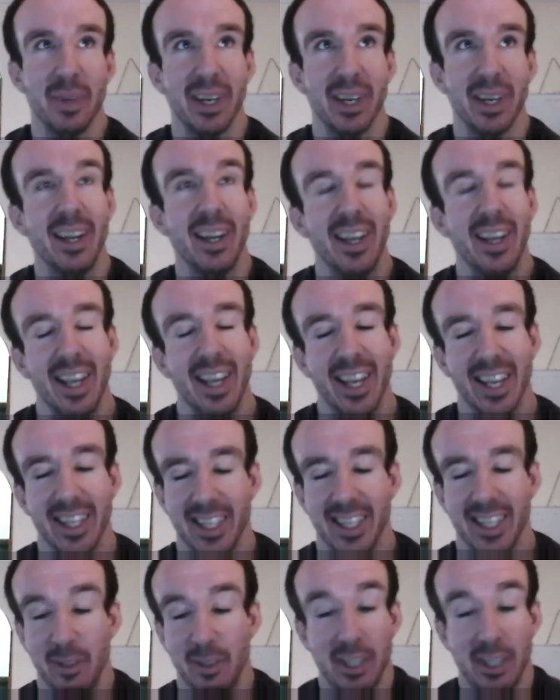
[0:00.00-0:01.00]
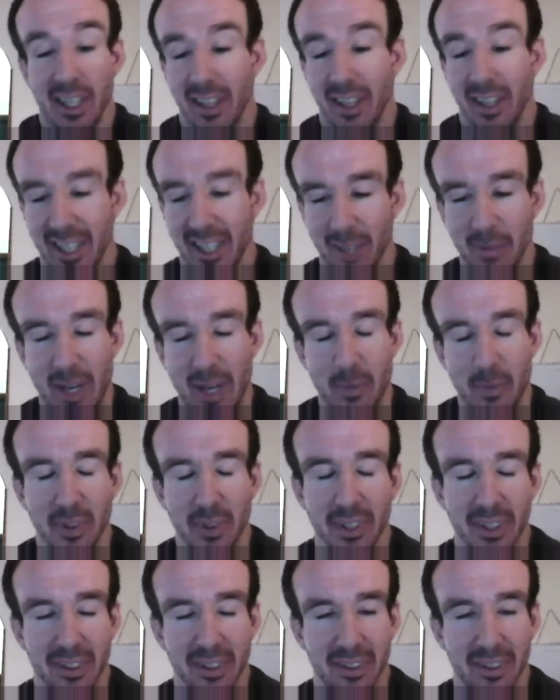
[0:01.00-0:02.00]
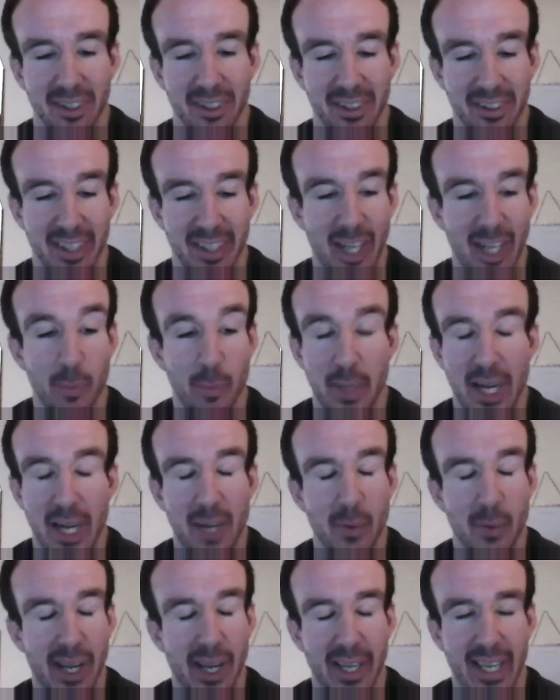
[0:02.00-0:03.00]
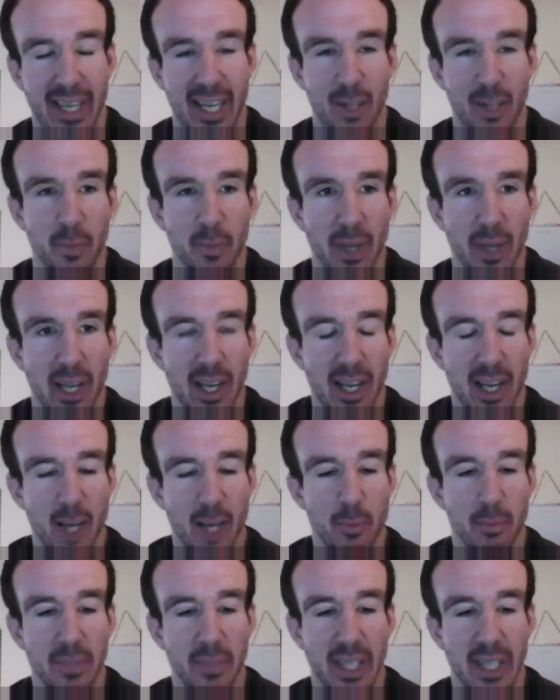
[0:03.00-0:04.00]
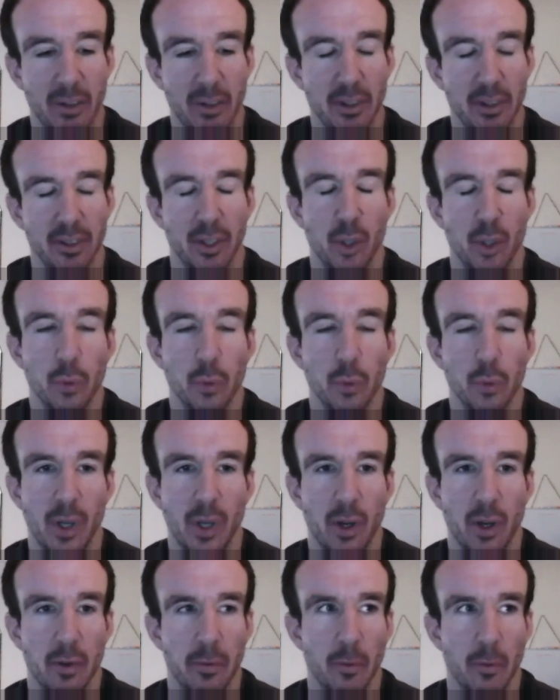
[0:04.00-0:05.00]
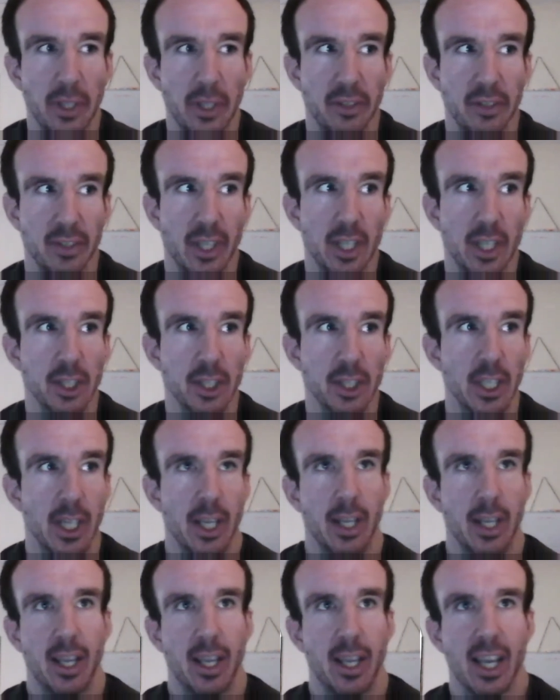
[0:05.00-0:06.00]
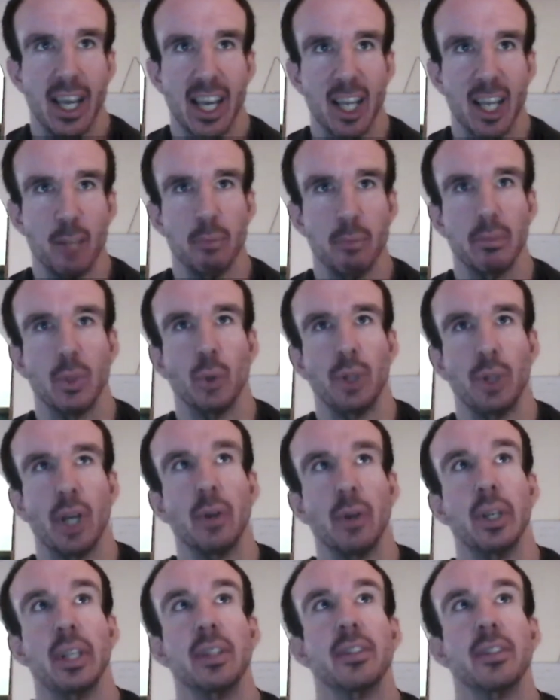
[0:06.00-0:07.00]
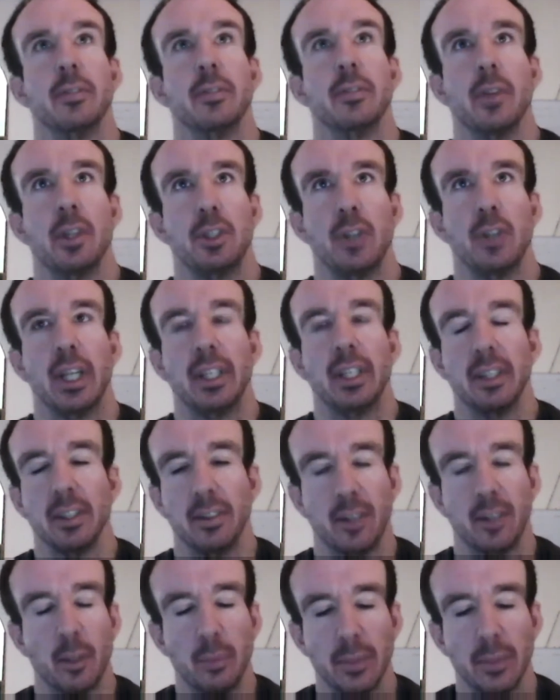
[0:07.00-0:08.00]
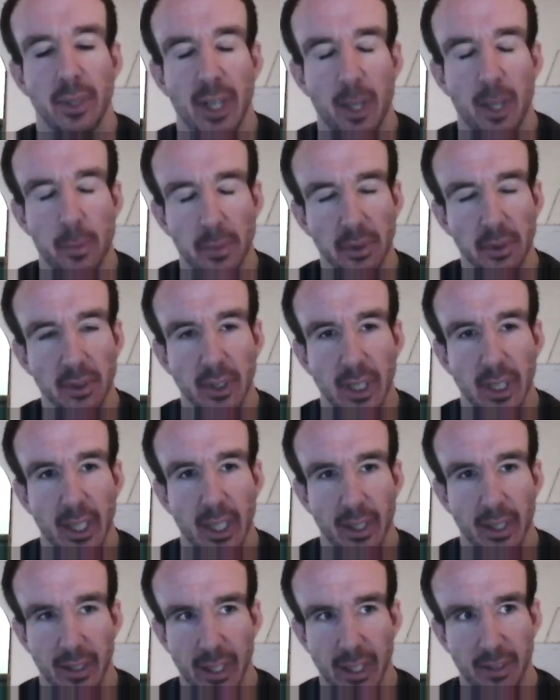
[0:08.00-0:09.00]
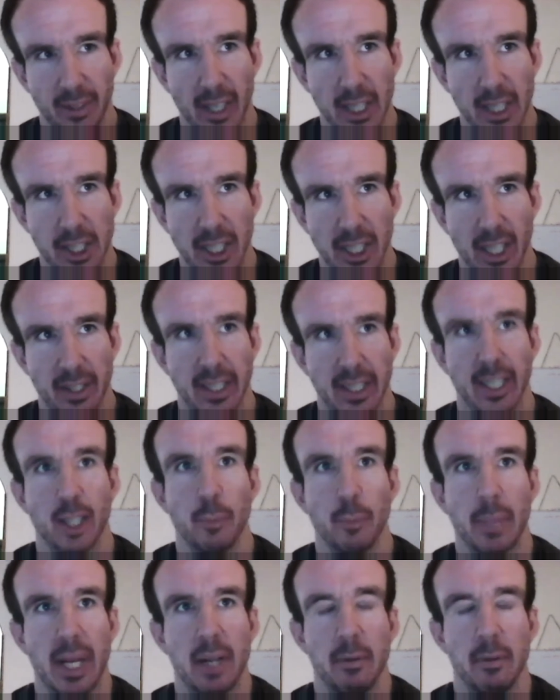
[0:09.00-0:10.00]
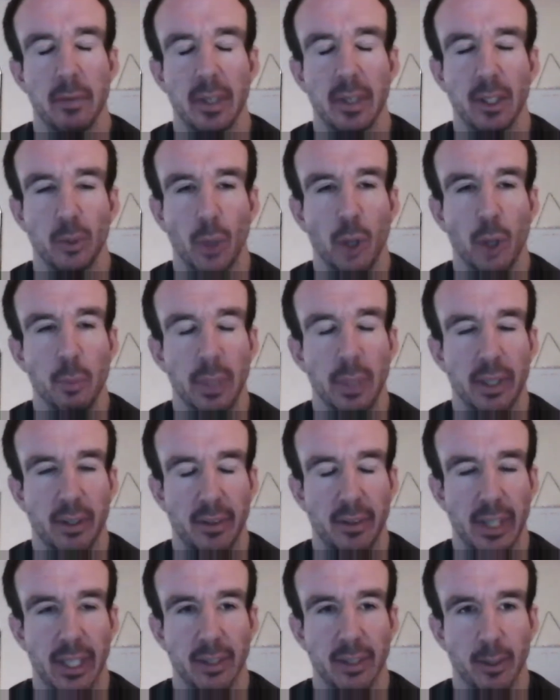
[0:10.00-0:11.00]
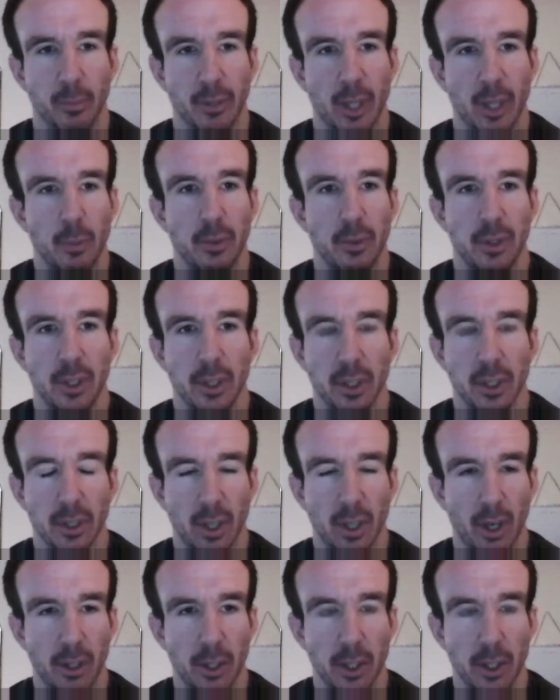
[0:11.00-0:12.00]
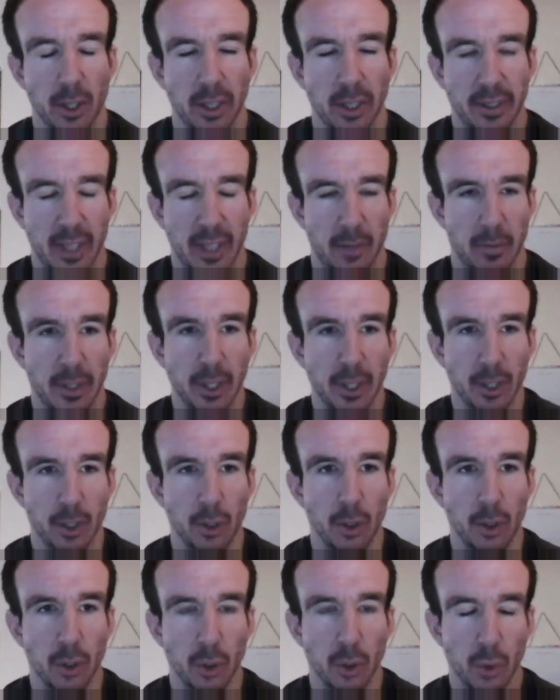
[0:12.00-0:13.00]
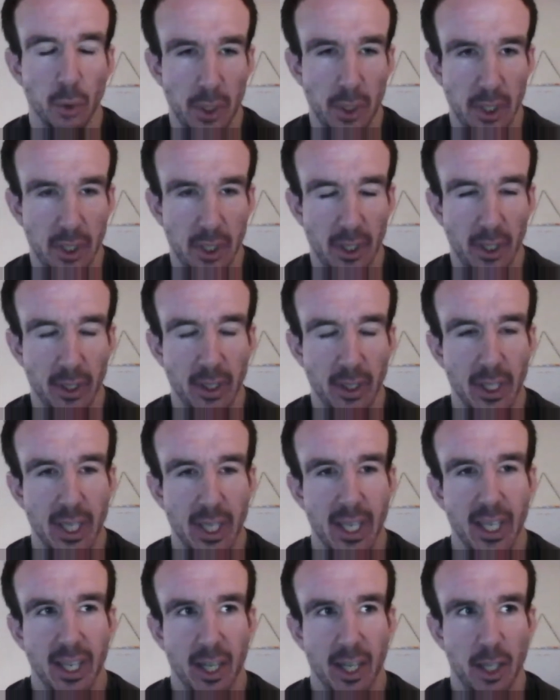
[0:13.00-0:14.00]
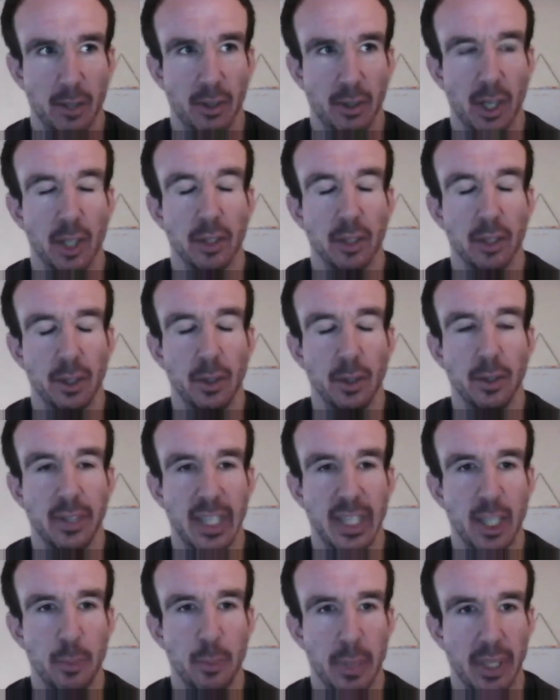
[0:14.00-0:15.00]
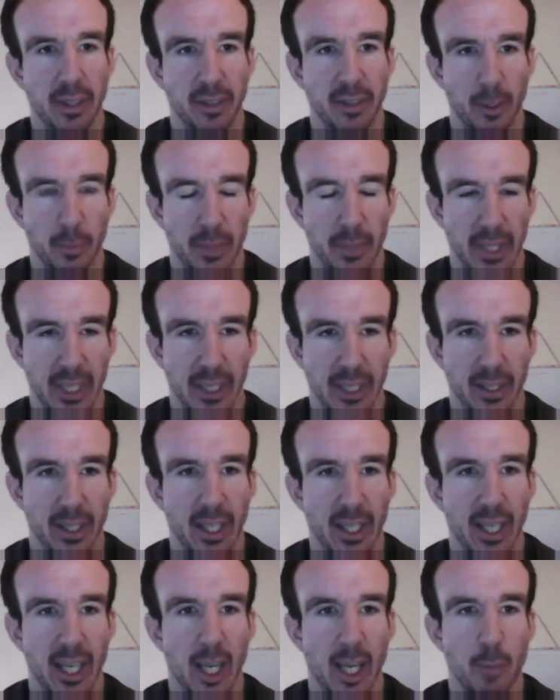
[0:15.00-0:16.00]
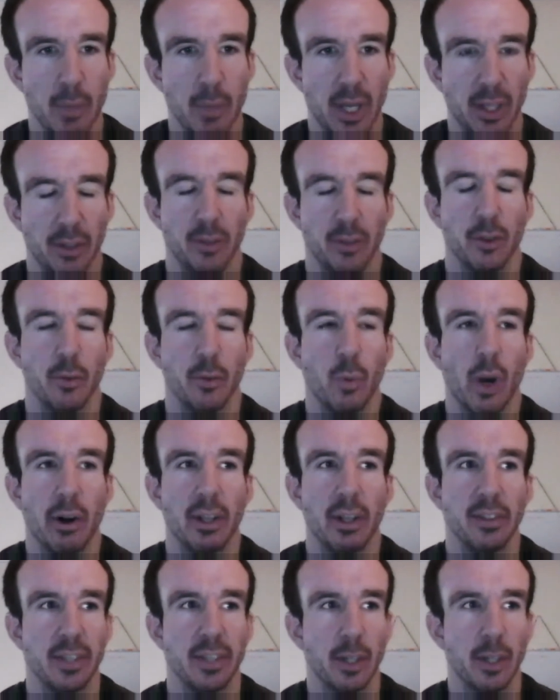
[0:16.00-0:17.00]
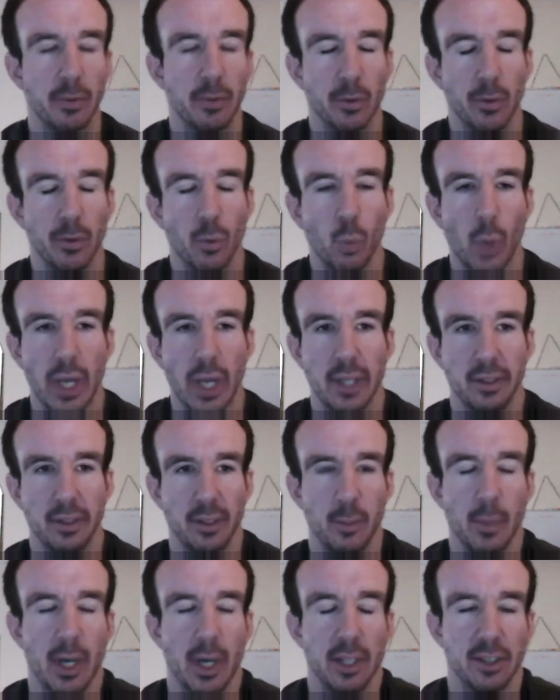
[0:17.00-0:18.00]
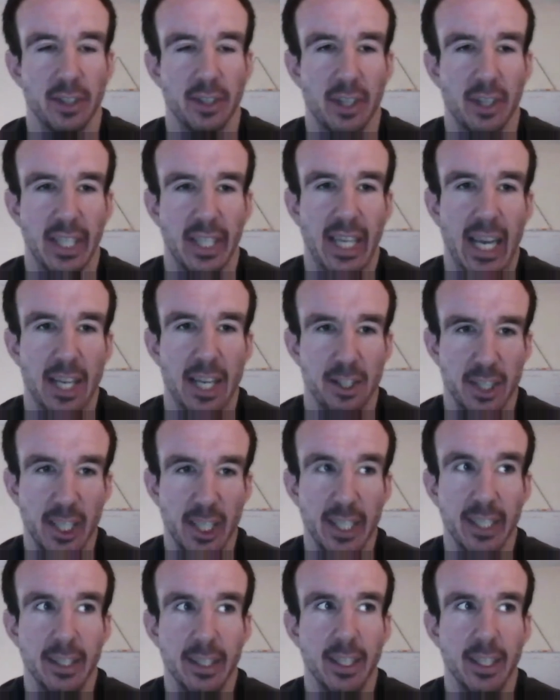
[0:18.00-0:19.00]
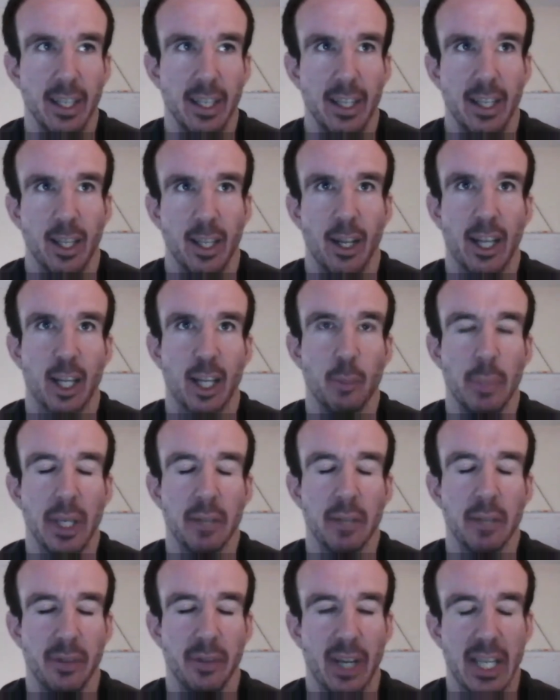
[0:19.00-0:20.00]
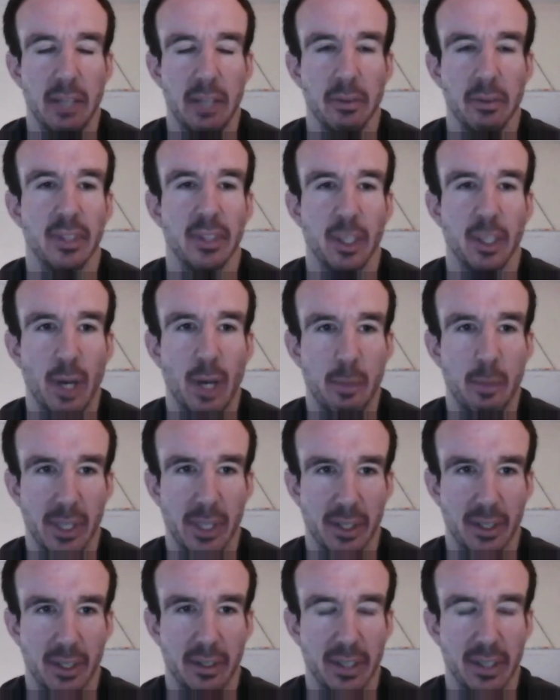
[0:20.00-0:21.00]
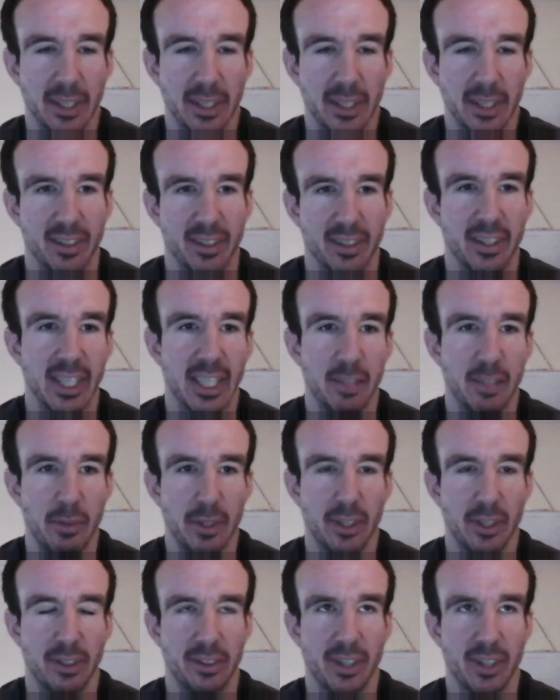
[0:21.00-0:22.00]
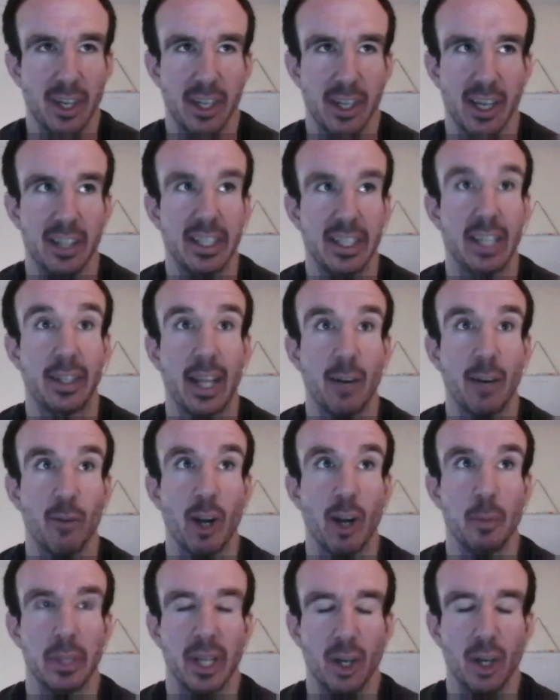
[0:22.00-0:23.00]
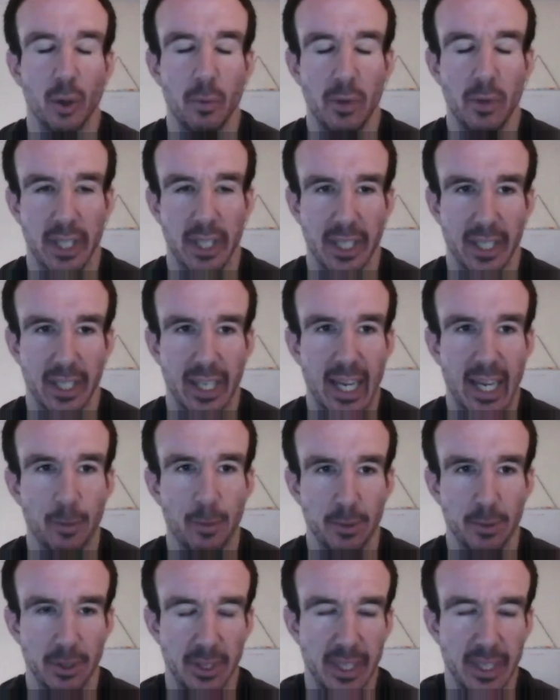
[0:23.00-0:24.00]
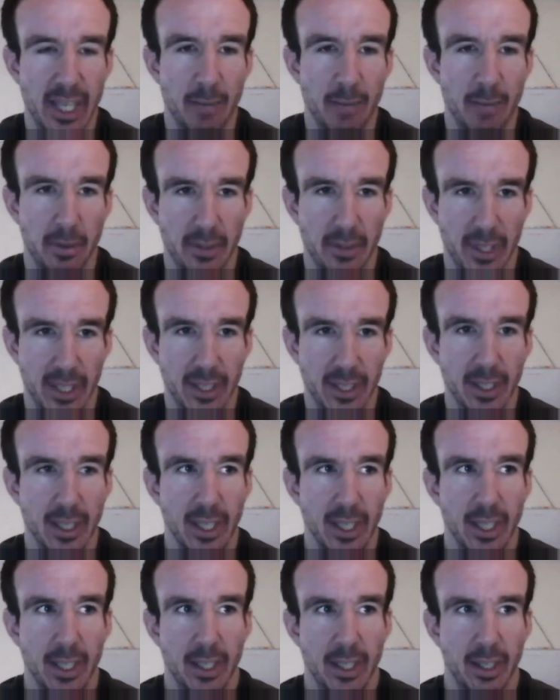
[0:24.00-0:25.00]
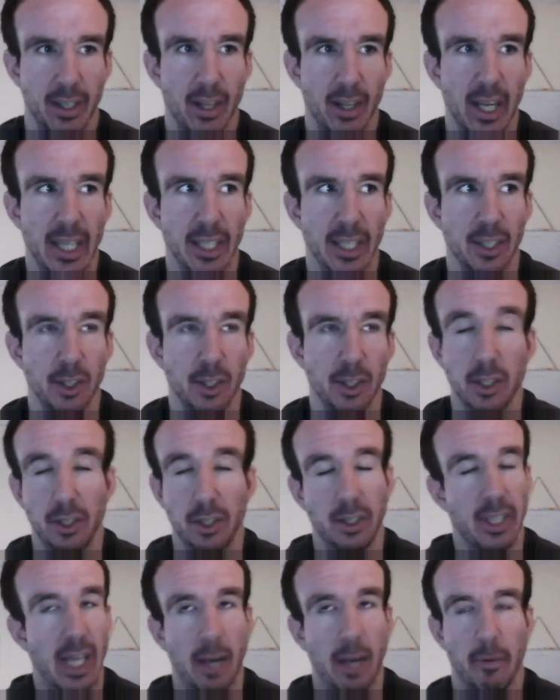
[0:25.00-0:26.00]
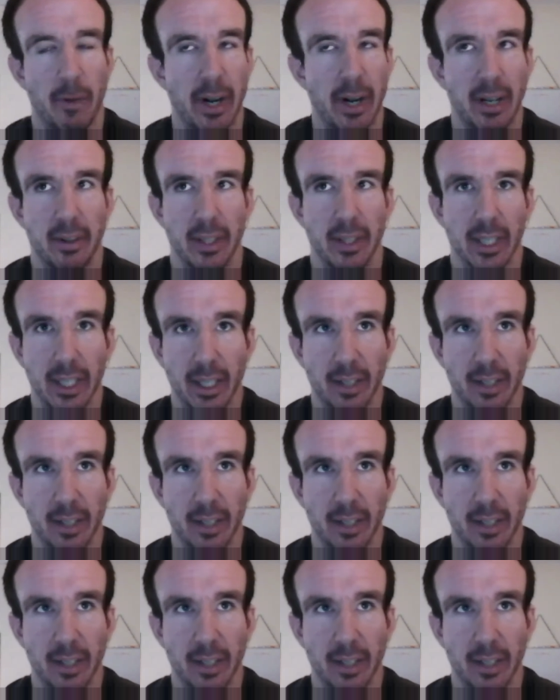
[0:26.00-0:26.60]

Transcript: But like I'm happy to help in any way I can. But yeah, there isn't an awful lot of research. Although it's frustrating sometimes, there's actually, I think, a benefit as well, because I think sometimes you can definitely Google and you can kind of go too deep in something and sort of worry yourself way too much. So I think actually like a bit of naivety might be a good thing. Because I think if you start going down that rabbit hole of looking at absolutely everything, like you could do that for anything.